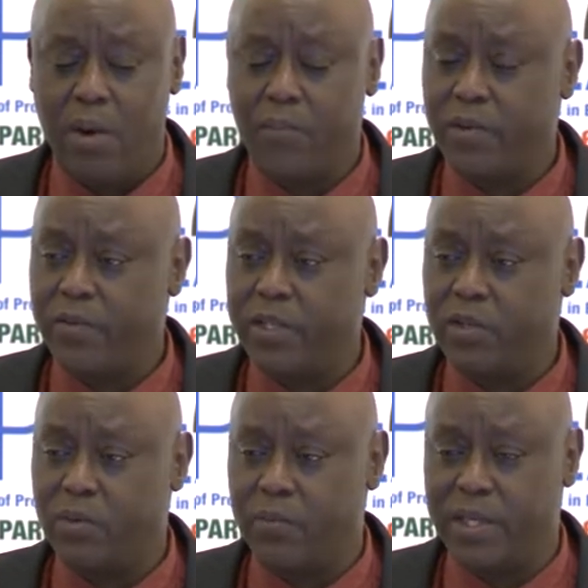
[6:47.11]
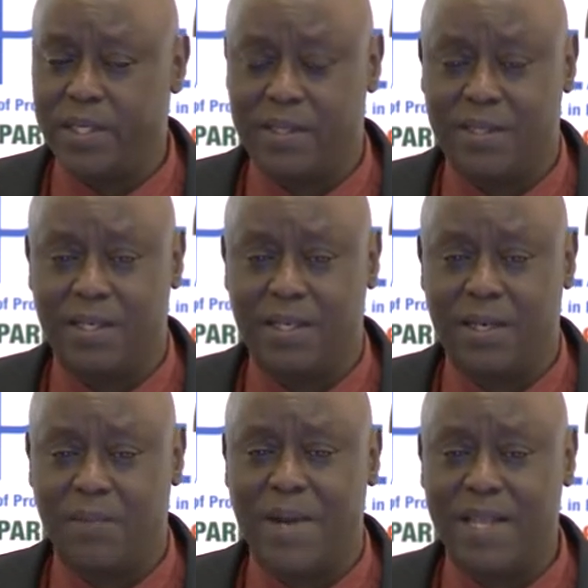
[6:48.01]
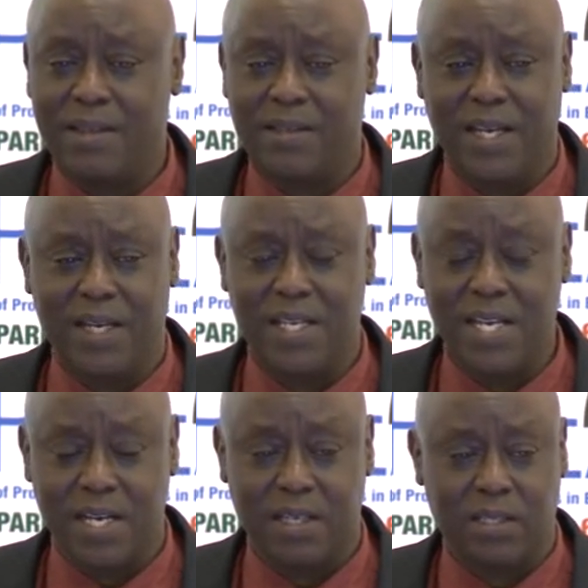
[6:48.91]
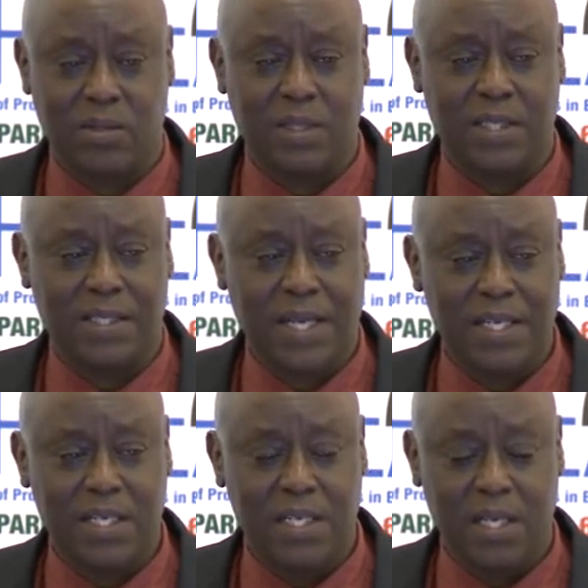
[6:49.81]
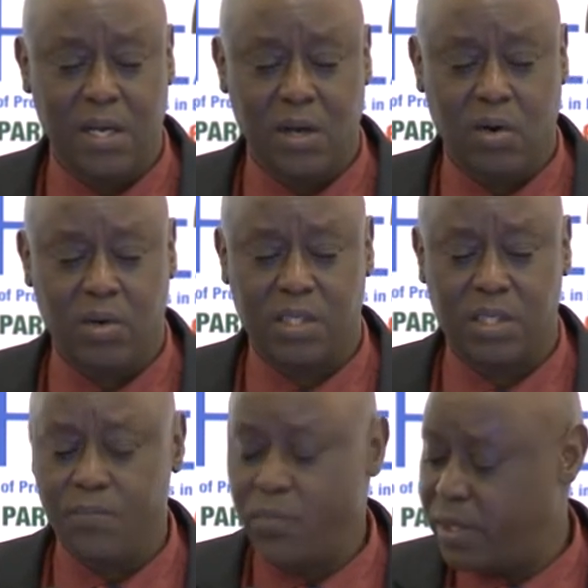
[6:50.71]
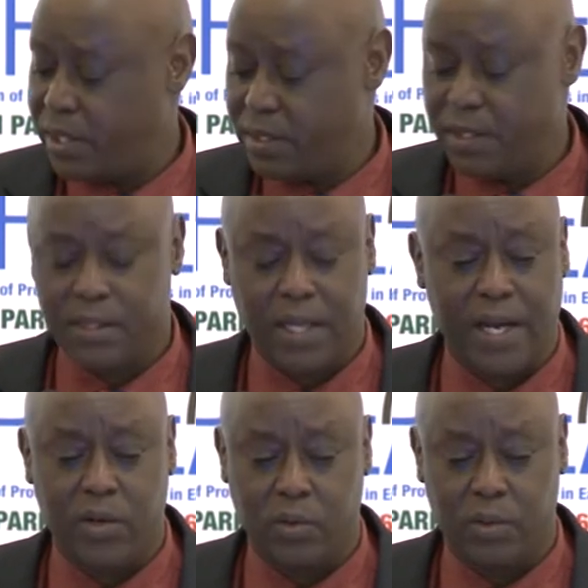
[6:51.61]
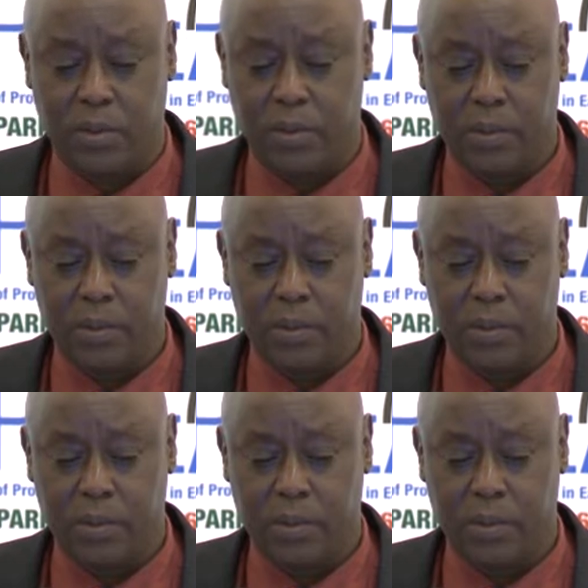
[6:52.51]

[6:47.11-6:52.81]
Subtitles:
our professional bodies take months and years to decide on simple cases, I don't know.